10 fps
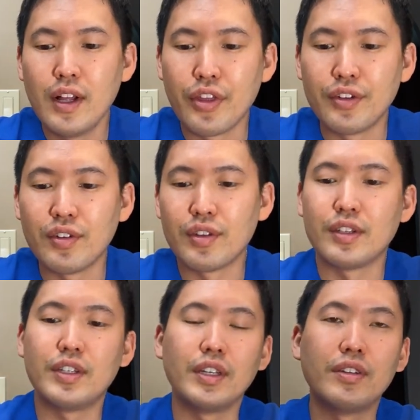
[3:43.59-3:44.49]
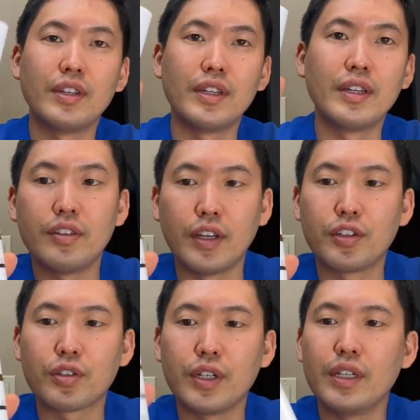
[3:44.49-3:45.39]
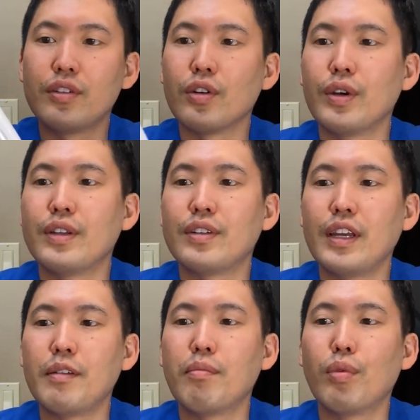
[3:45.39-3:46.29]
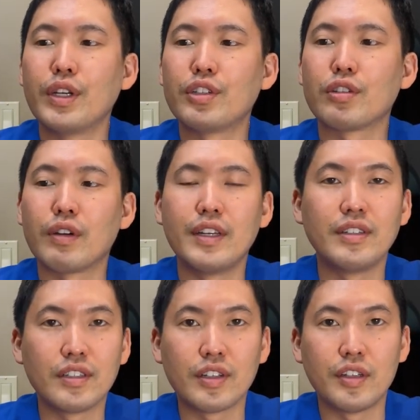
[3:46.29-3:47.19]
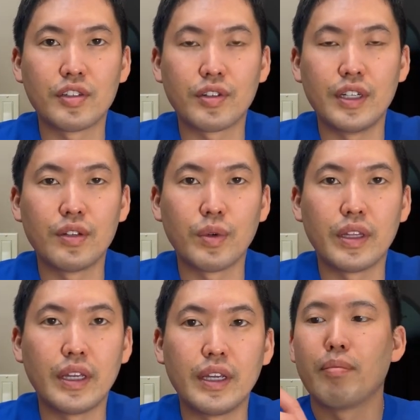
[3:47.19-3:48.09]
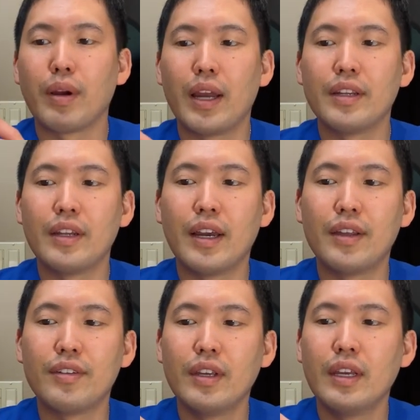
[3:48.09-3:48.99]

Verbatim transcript: This is the tinted sunscreen. So it's a moisturizing sunscreen is what they brand it as.